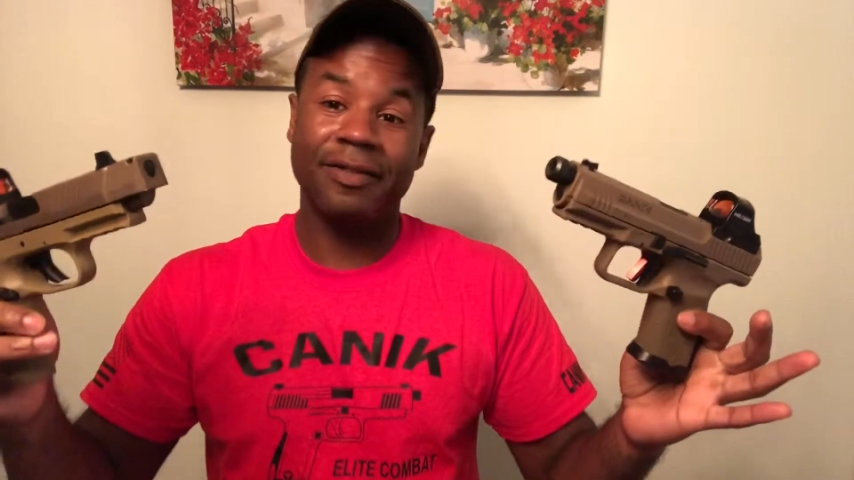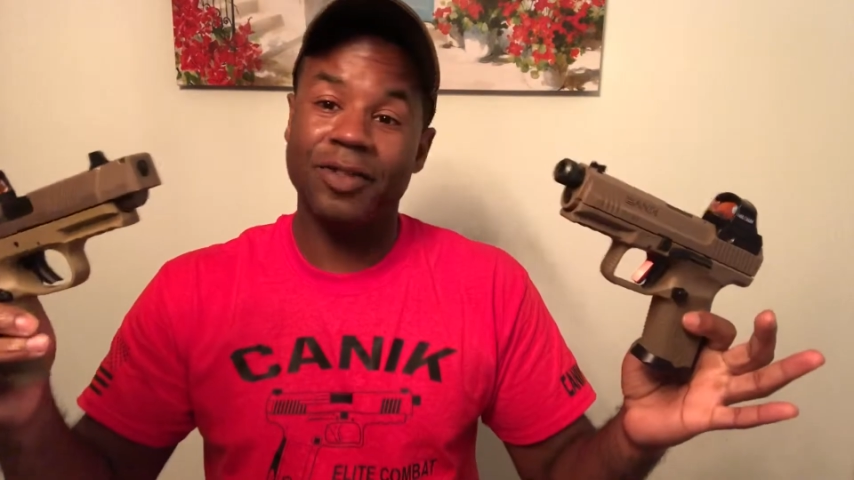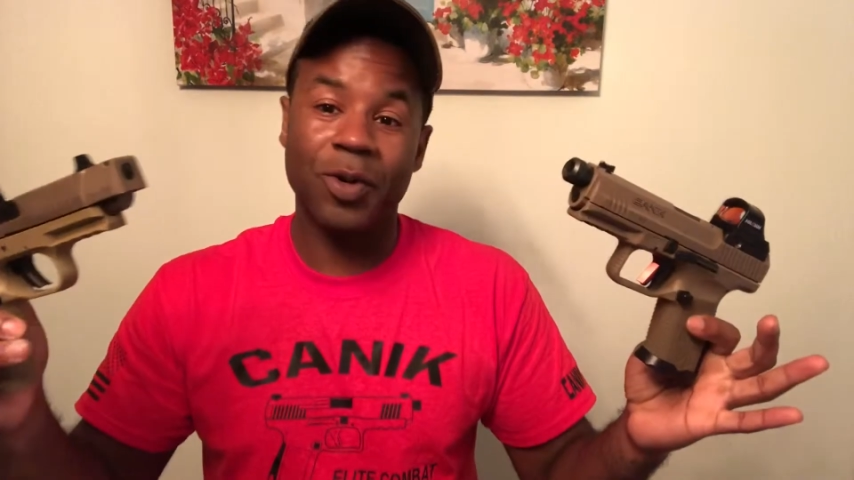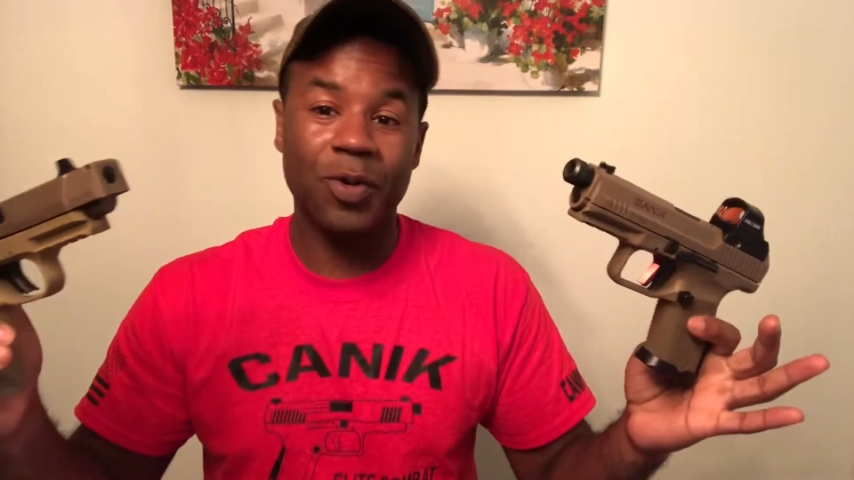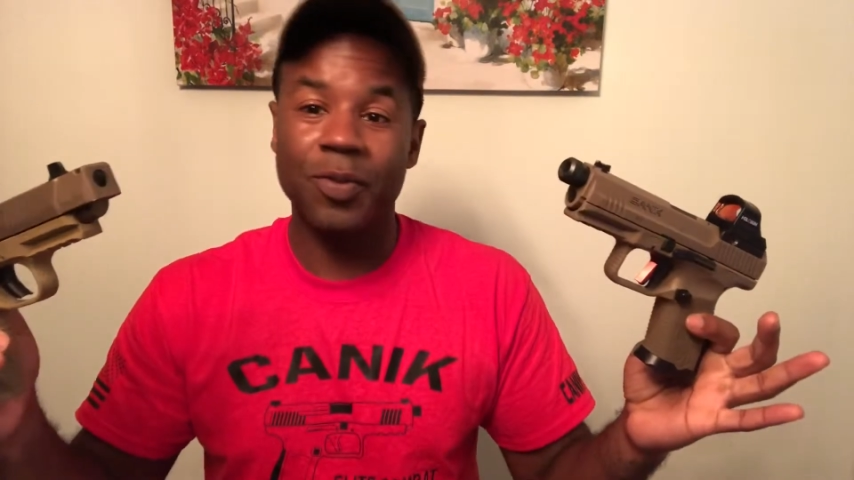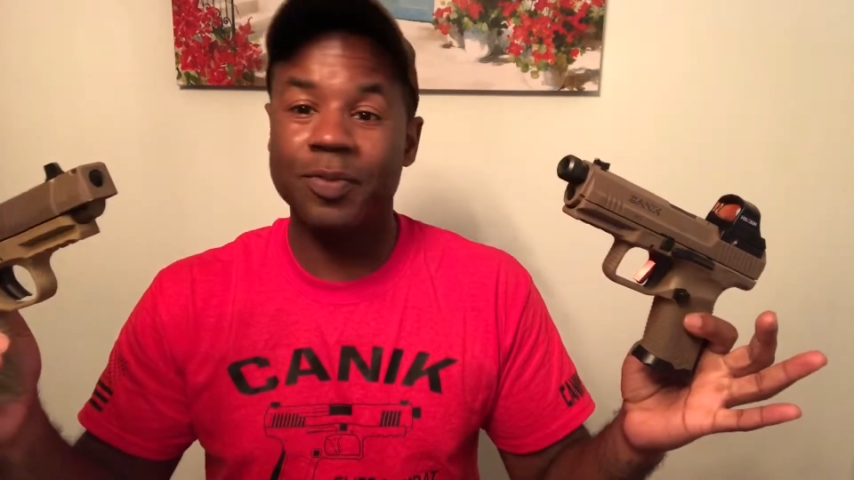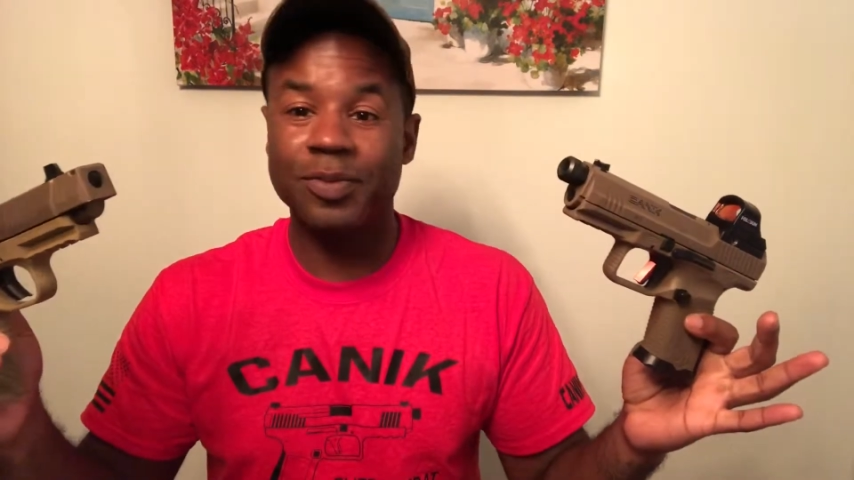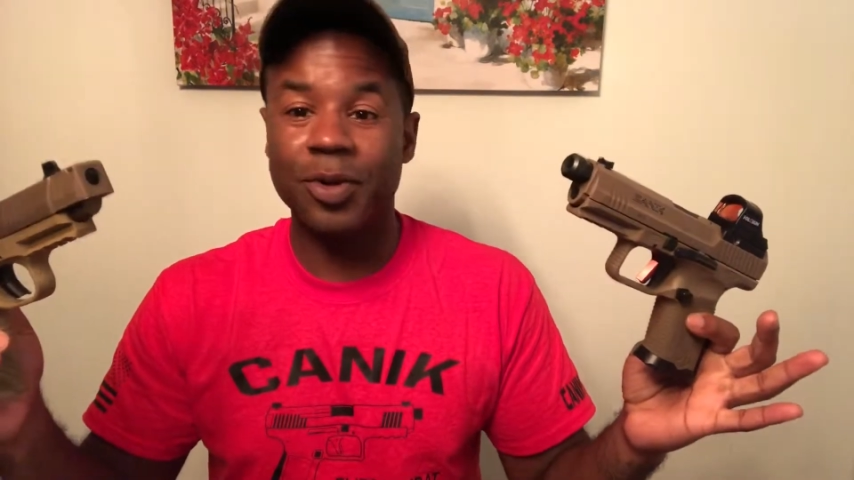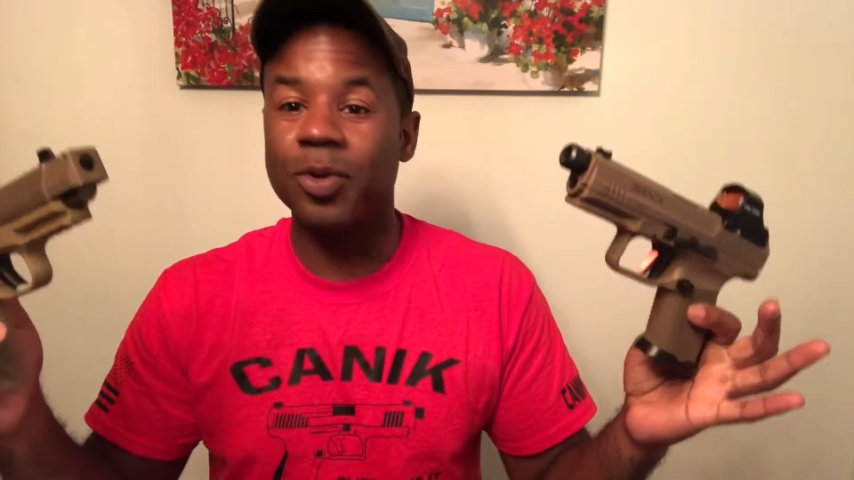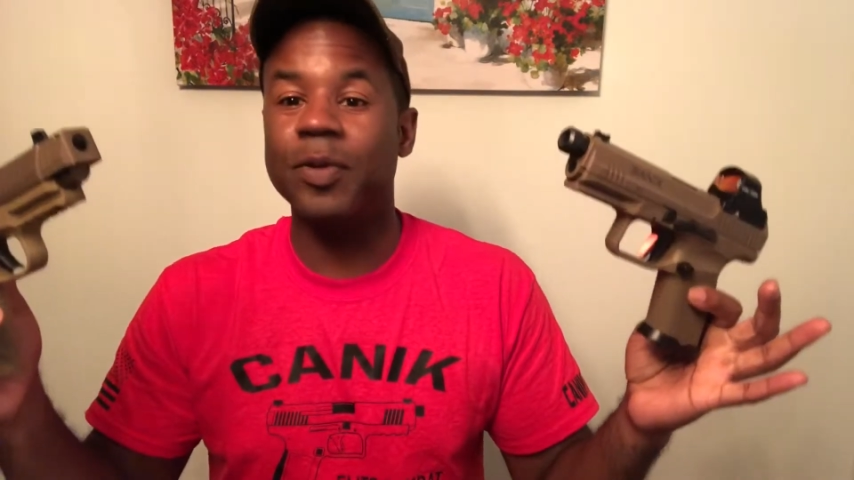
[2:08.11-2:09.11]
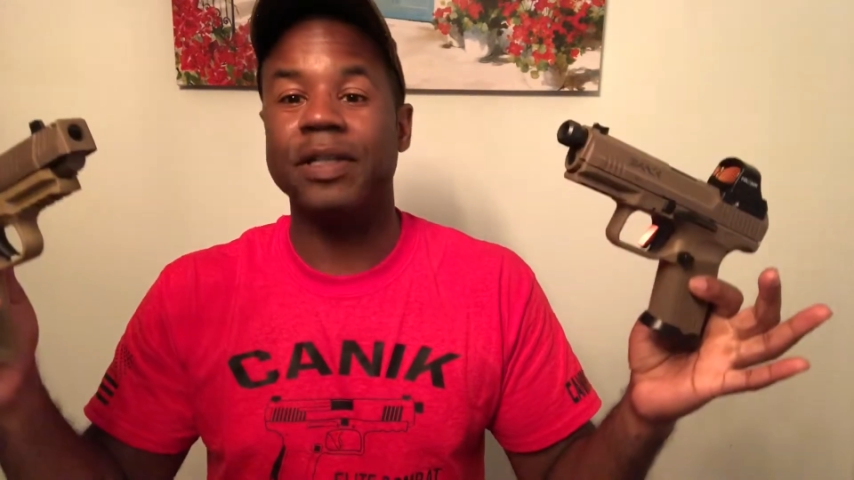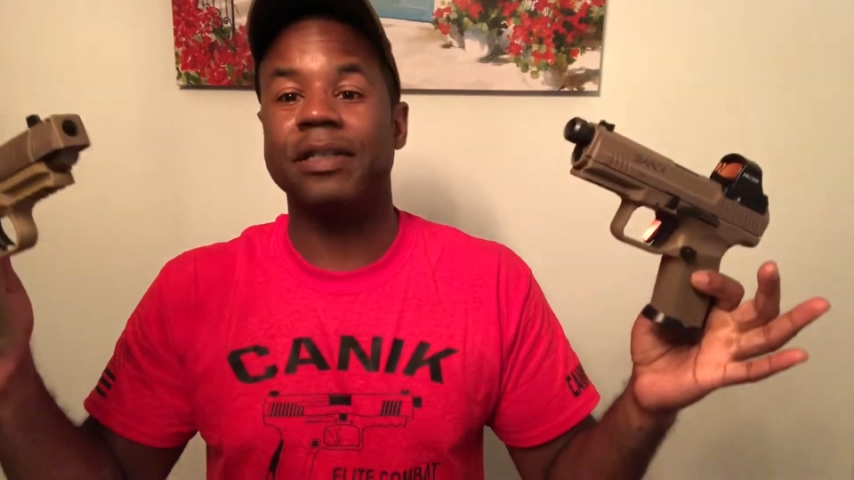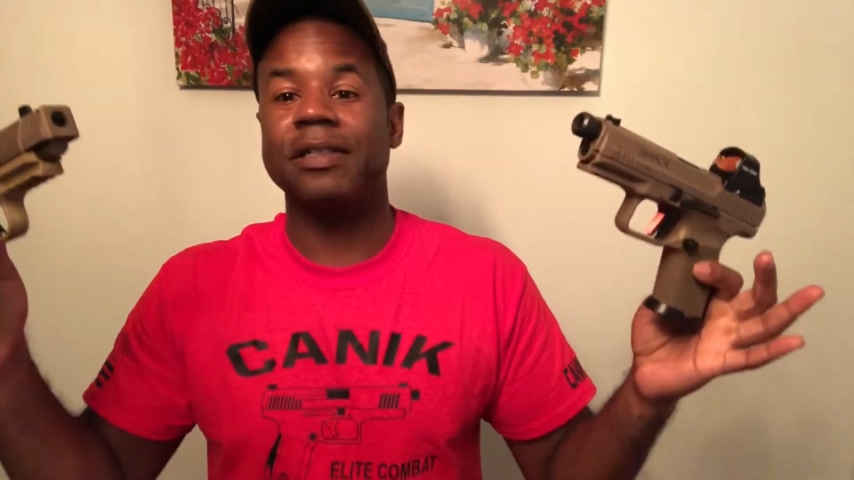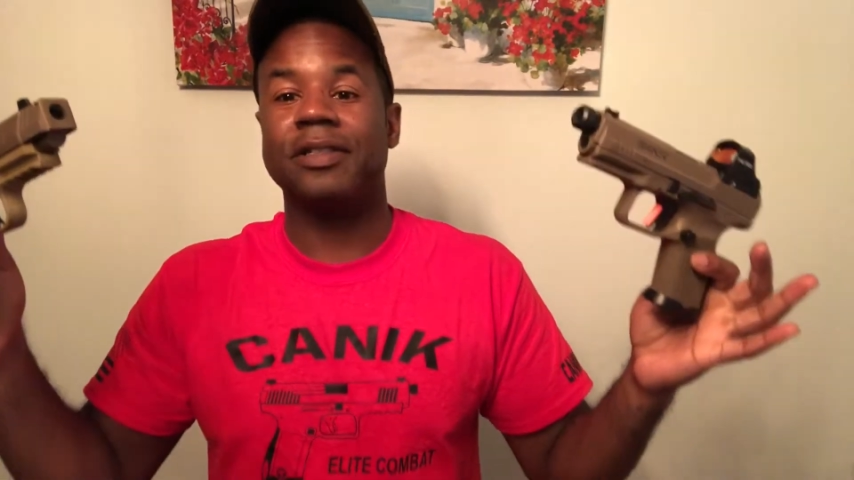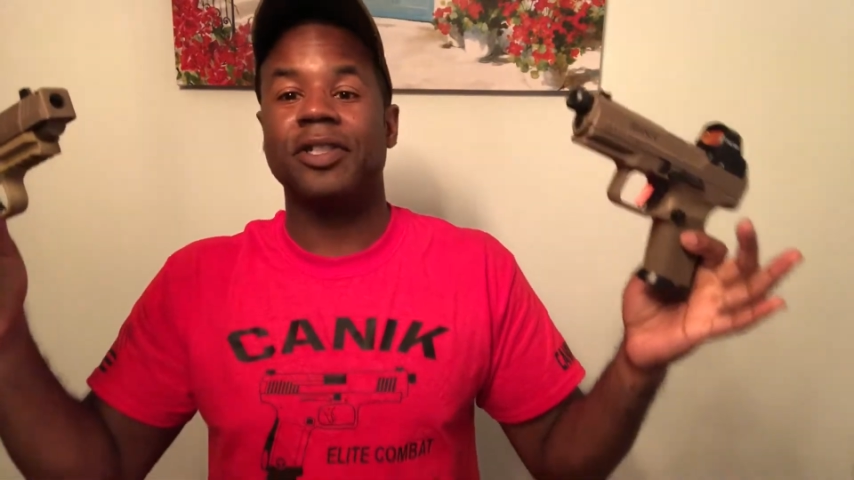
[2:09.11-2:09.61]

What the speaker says: total coincidence,